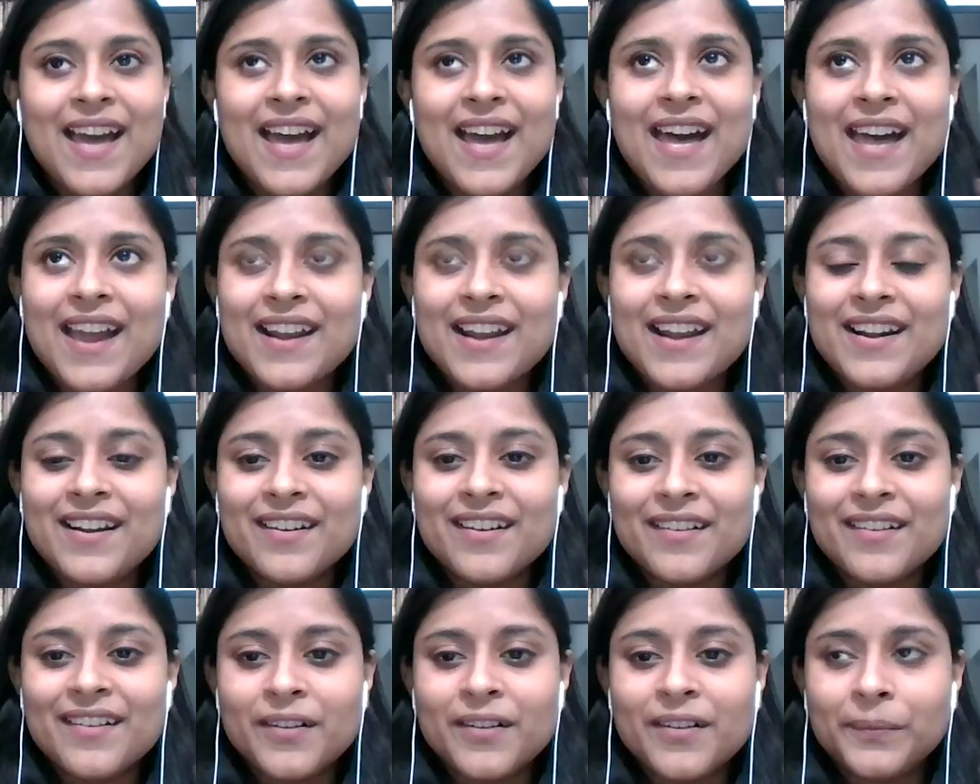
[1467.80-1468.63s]
And
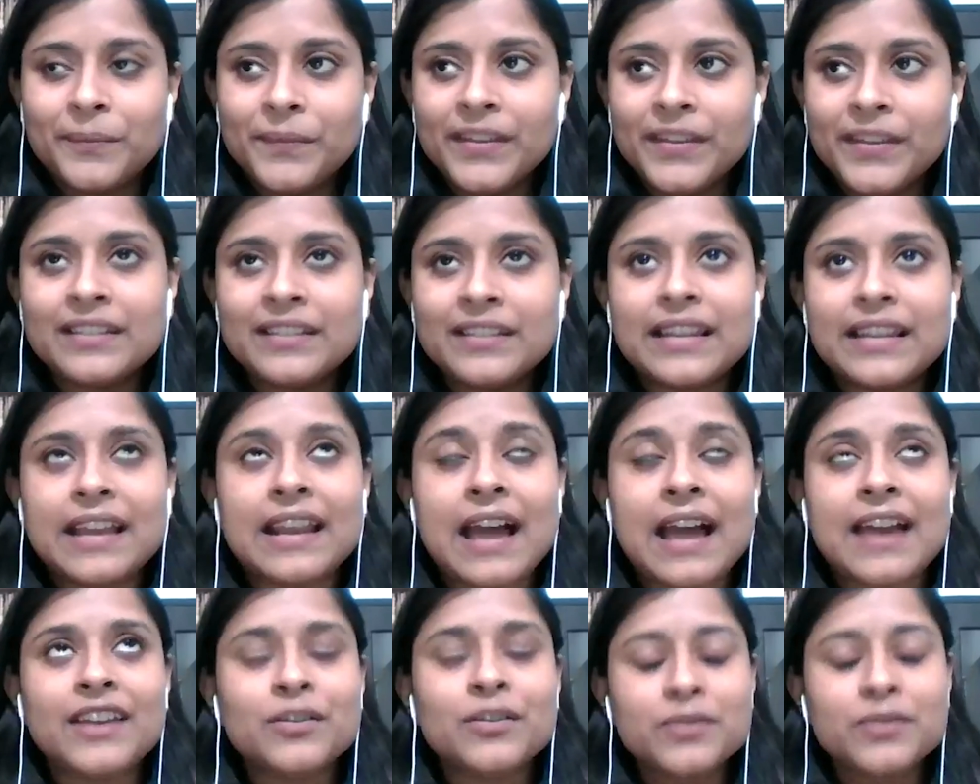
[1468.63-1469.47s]

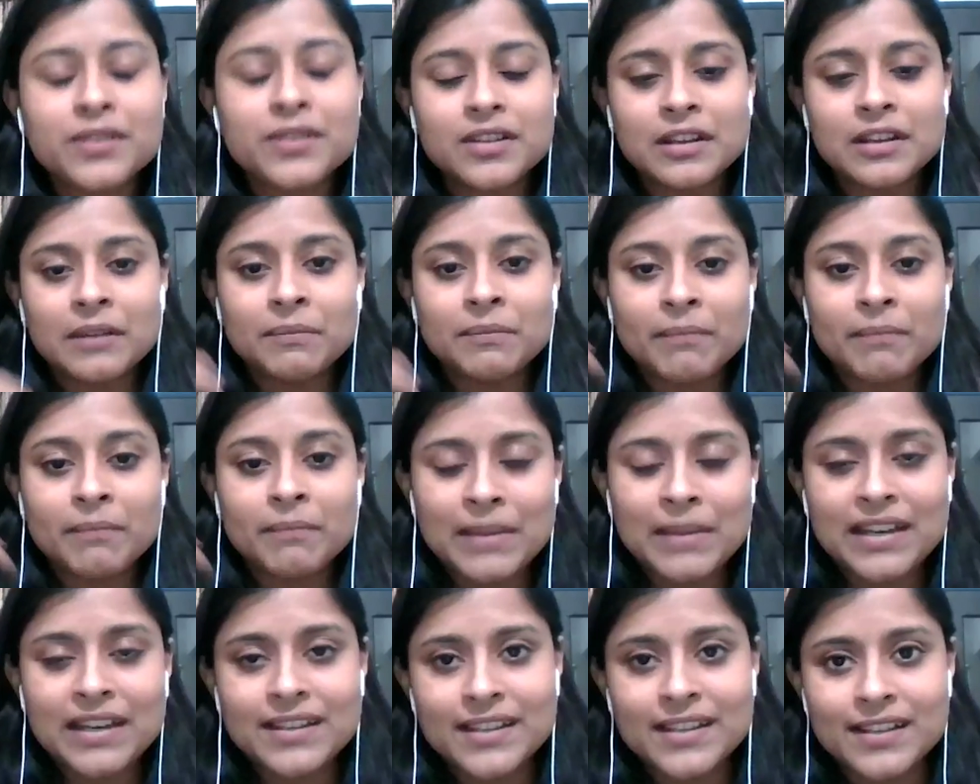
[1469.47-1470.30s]
my
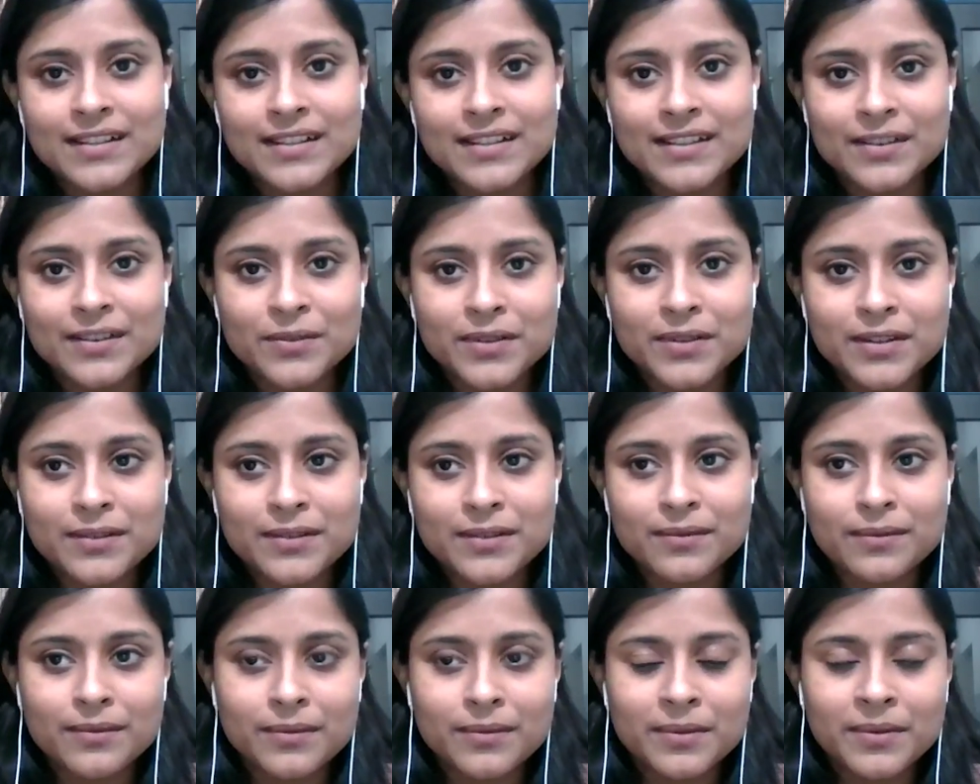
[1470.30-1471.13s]
meetings used
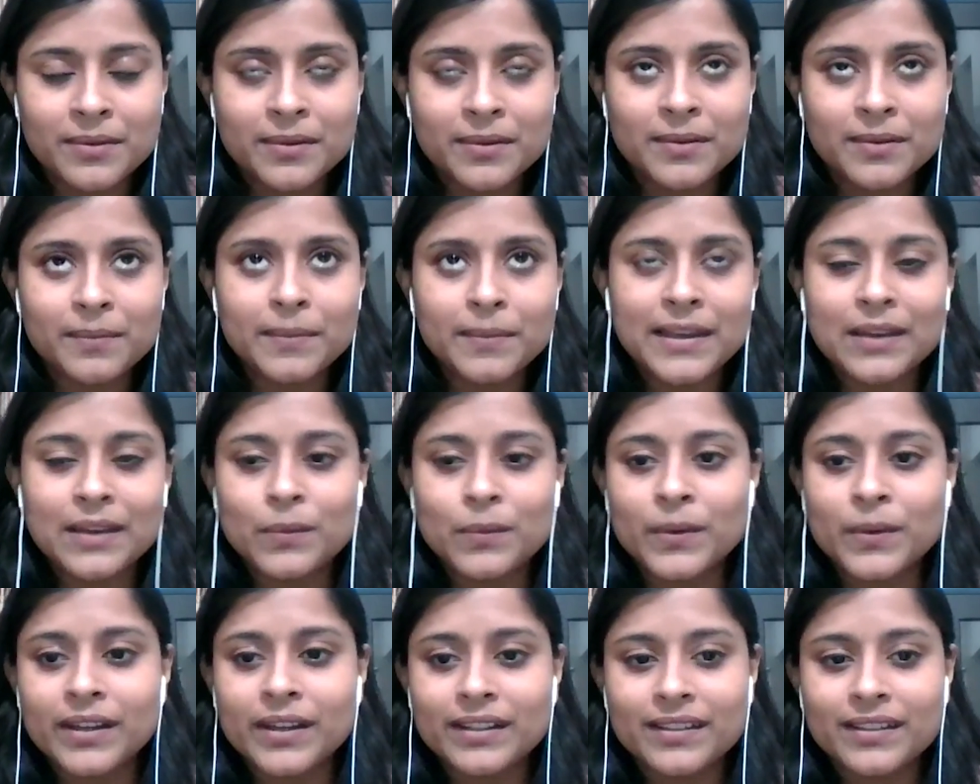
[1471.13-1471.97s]
to be
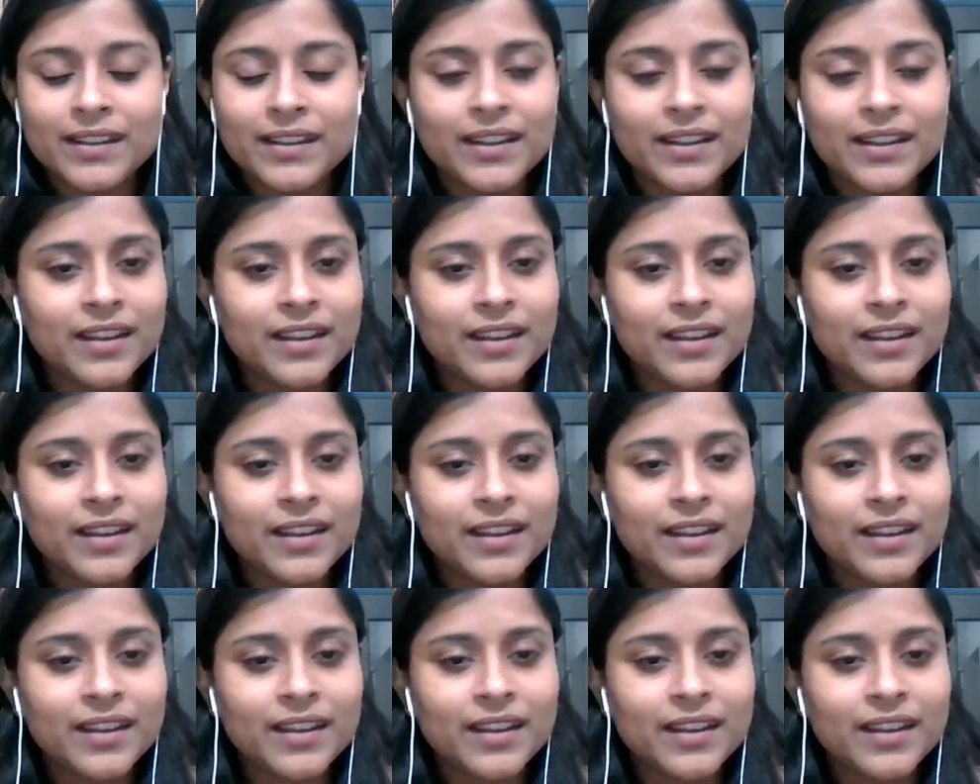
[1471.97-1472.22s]
with,